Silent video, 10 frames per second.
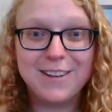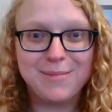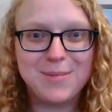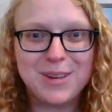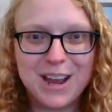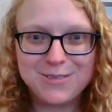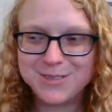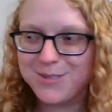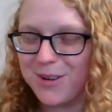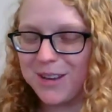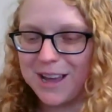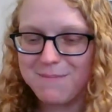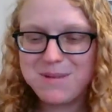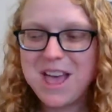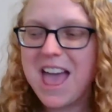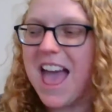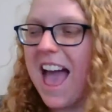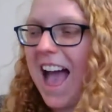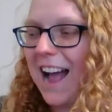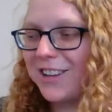And when I was growing up,
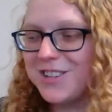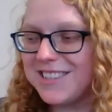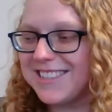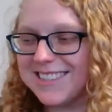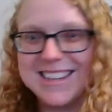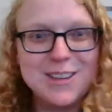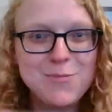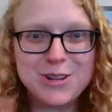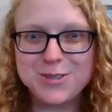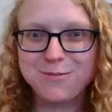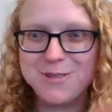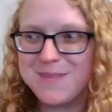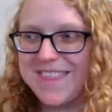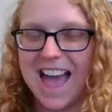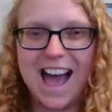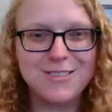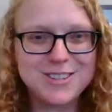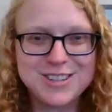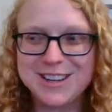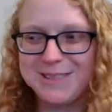I could see which room in the house
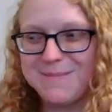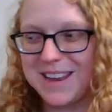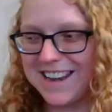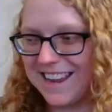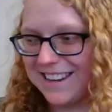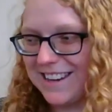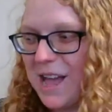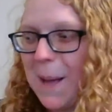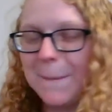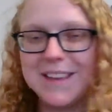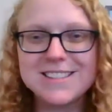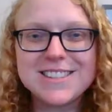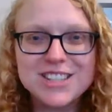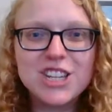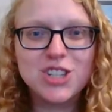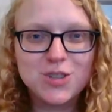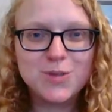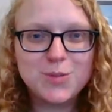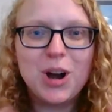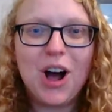she had been in because the
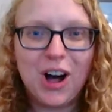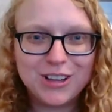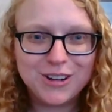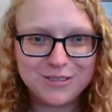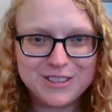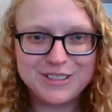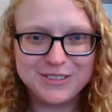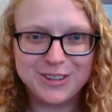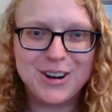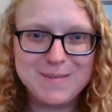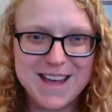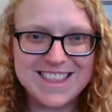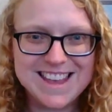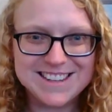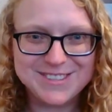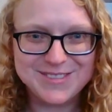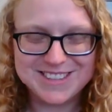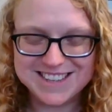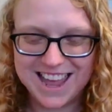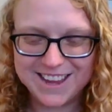tissues were all over the floor by the end of the
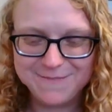day.